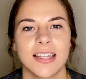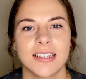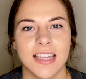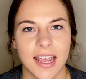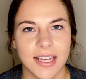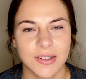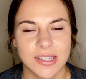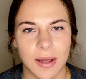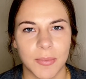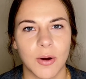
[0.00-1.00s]
take a
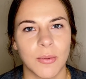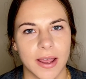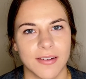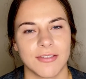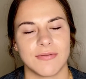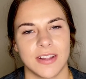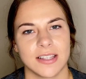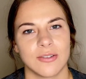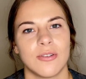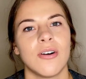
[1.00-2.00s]
step away from vet
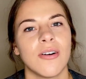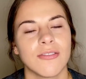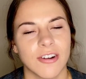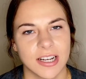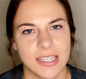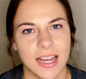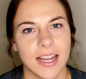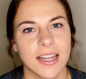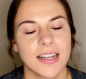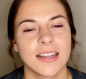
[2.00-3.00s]
school for a
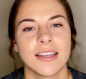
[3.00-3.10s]
second.